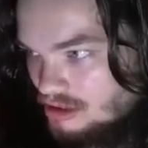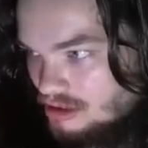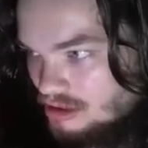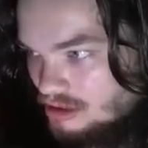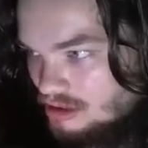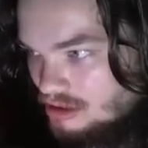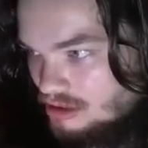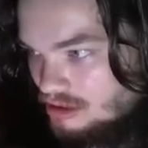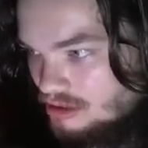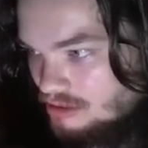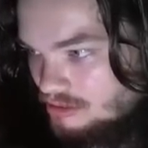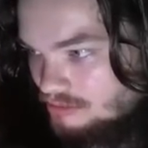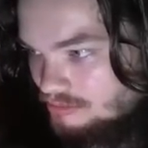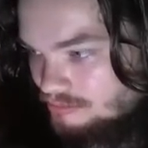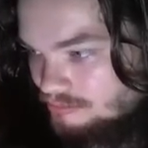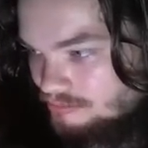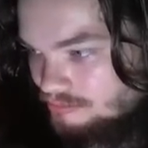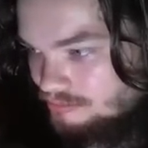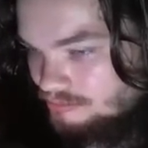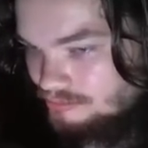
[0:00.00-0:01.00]

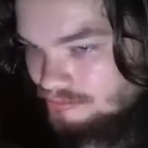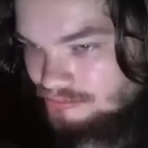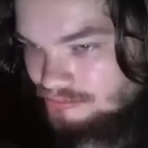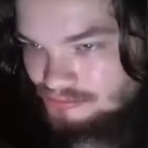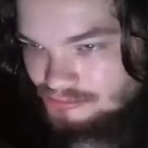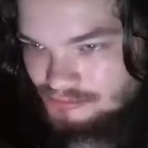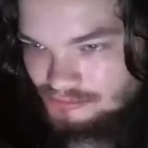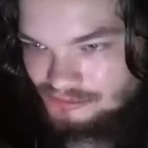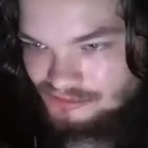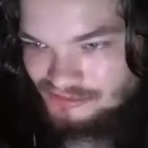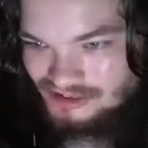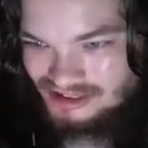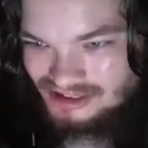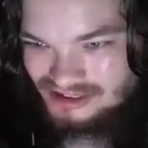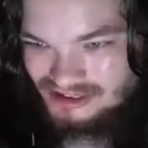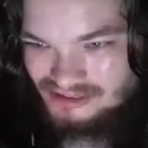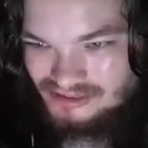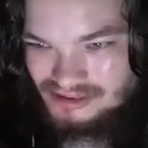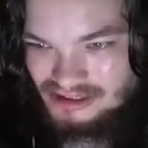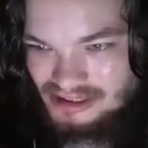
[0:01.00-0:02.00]
Um
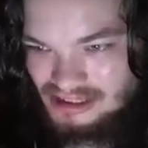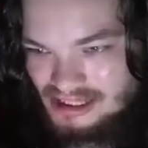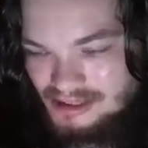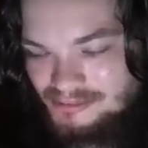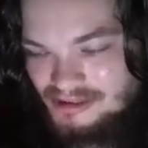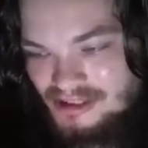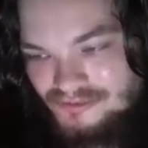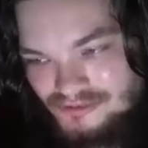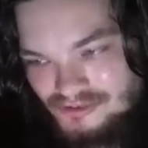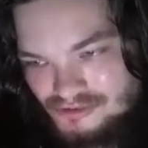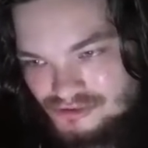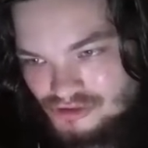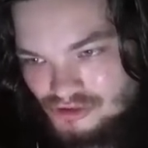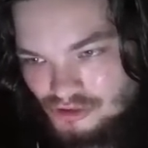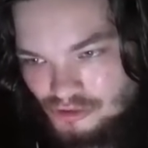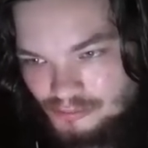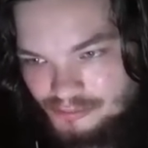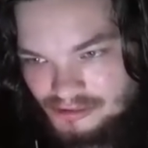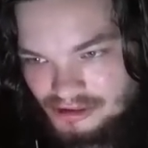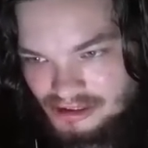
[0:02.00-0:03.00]
fuck, okay. I mean, if there's
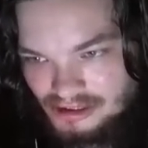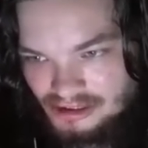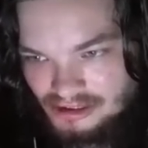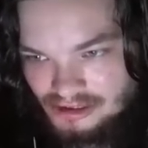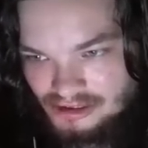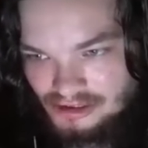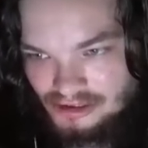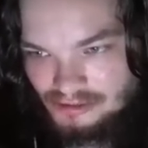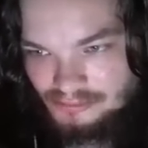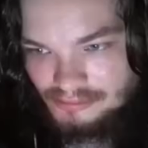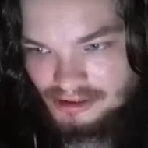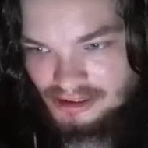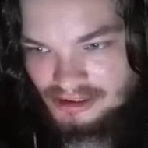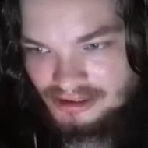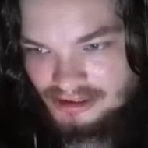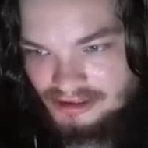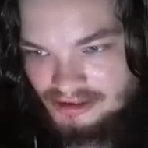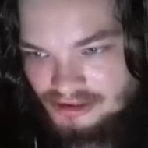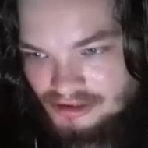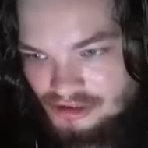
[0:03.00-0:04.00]
nobody in there
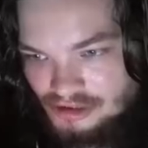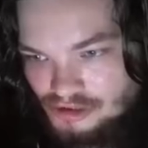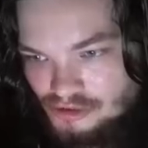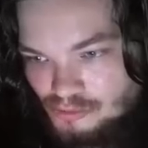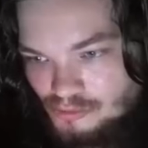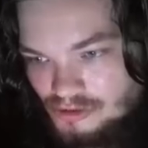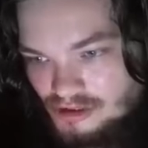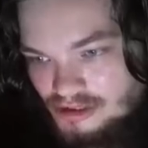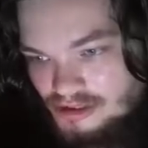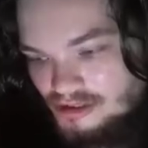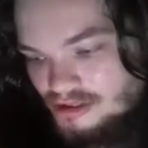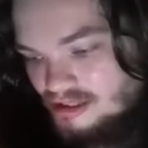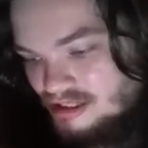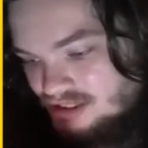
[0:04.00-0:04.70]
modding, you know what?